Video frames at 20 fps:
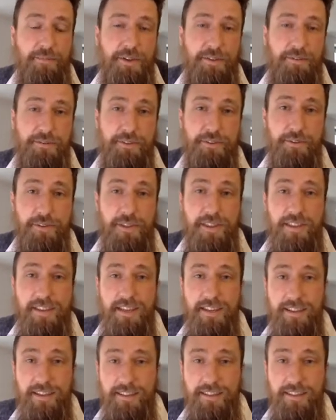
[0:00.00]
If you
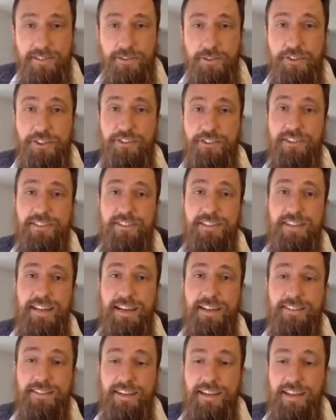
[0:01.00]
think storage is a
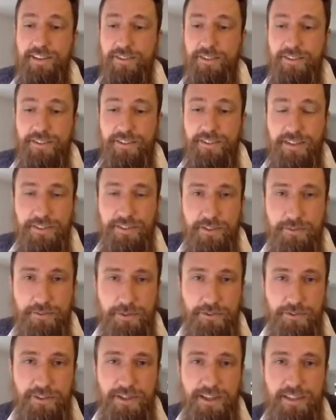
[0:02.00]
nice add-on and you
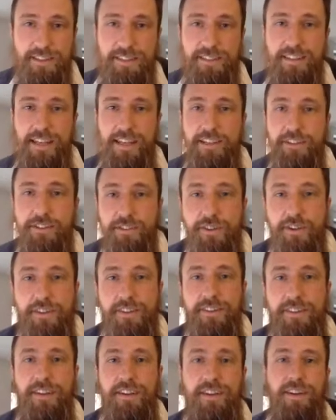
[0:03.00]
want to add it later
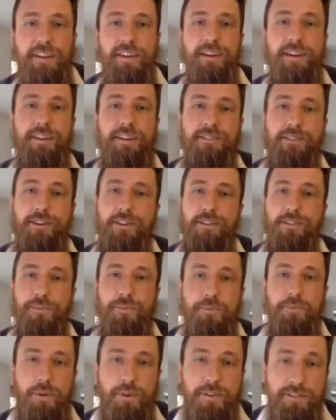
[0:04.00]
on, it's
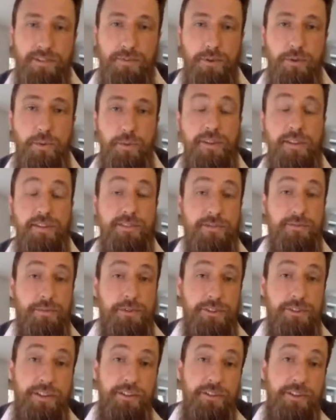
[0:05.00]
also possible with this
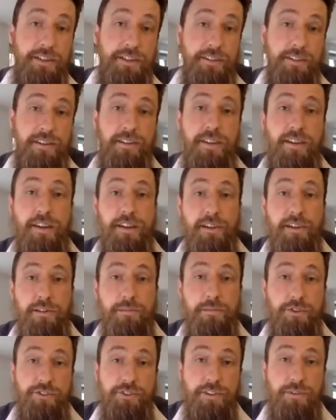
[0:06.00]
inverter. You can
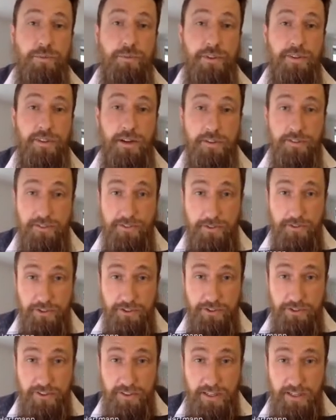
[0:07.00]
commission it without
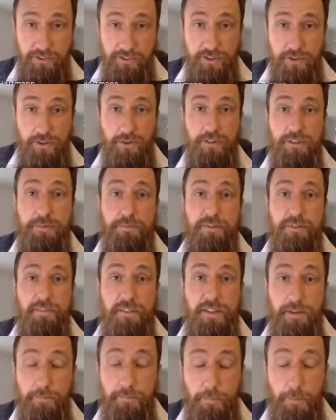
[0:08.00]
storage attached, only
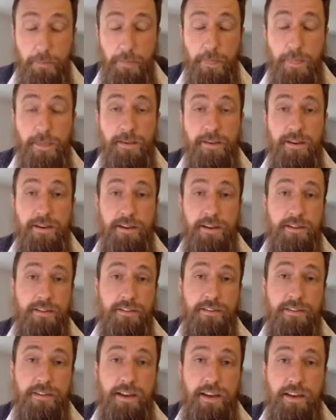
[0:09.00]
PV,
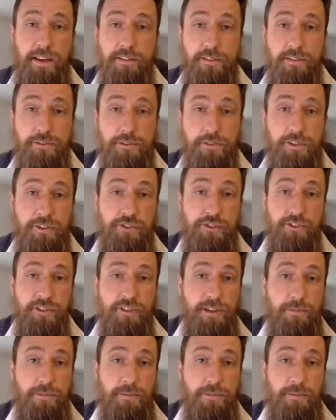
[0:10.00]
and add the storage